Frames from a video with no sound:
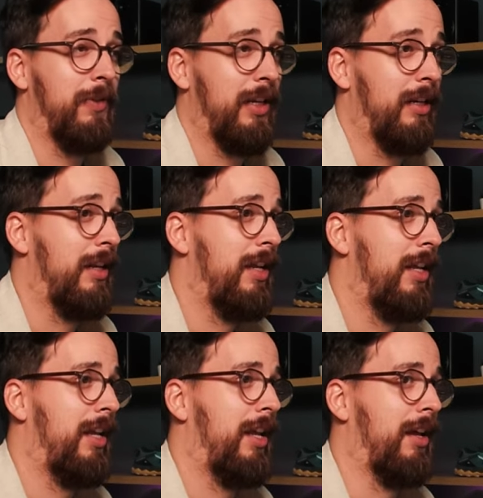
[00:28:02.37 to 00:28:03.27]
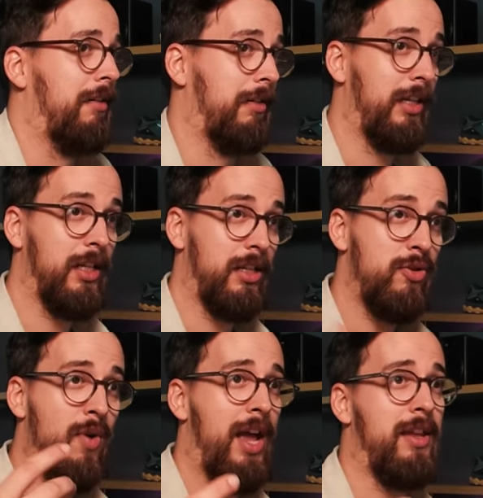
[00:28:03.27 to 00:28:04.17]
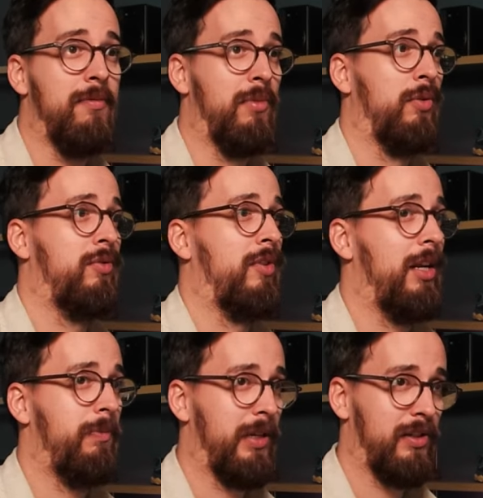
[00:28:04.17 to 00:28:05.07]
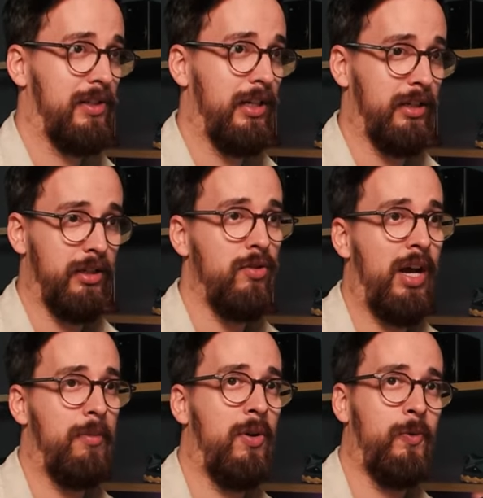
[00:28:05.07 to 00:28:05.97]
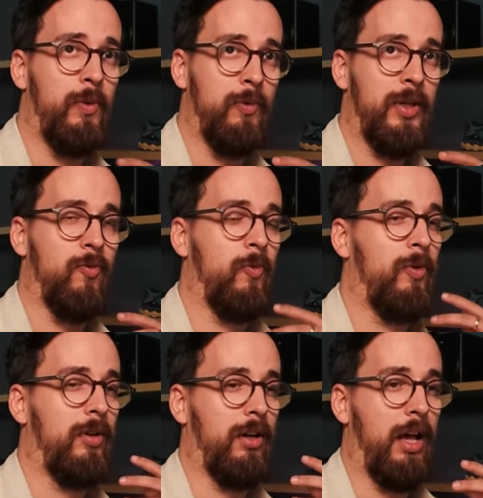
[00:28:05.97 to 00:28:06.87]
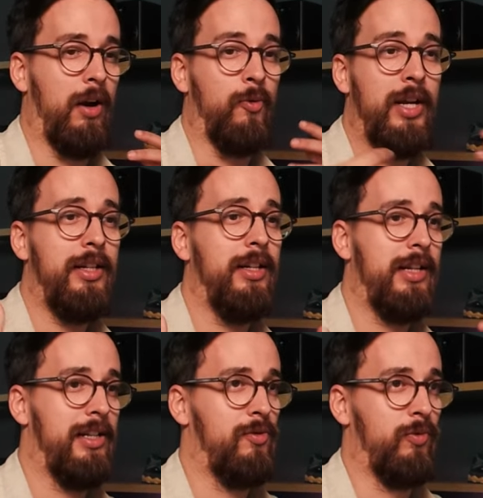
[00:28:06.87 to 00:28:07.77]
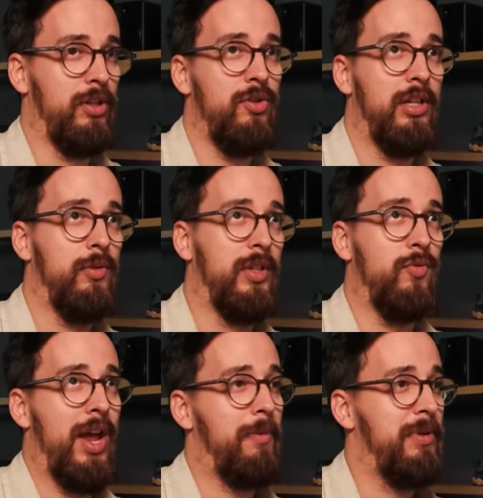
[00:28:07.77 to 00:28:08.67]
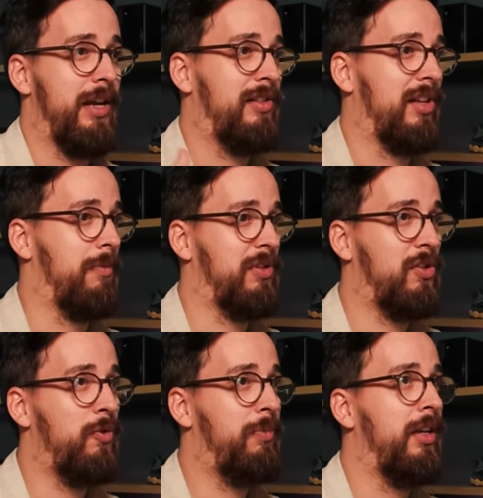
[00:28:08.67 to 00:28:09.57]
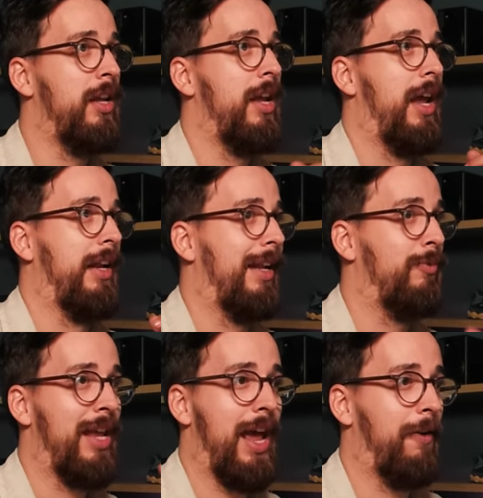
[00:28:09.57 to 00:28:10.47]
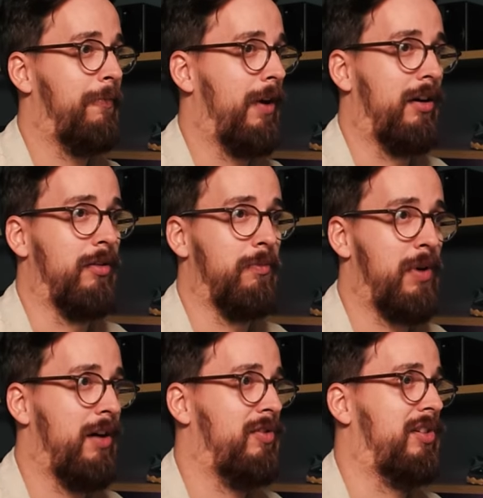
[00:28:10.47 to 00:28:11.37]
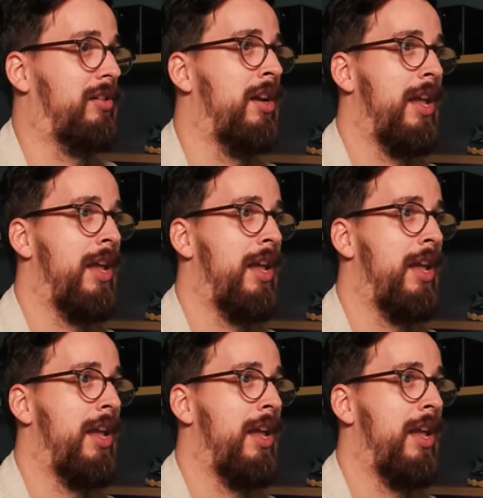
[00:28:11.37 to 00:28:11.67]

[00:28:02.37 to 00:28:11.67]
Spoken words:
in the UI mode, right? Because in the UI mode, when we are writing tests, usually we do npx Cypress open, and then we have our browser,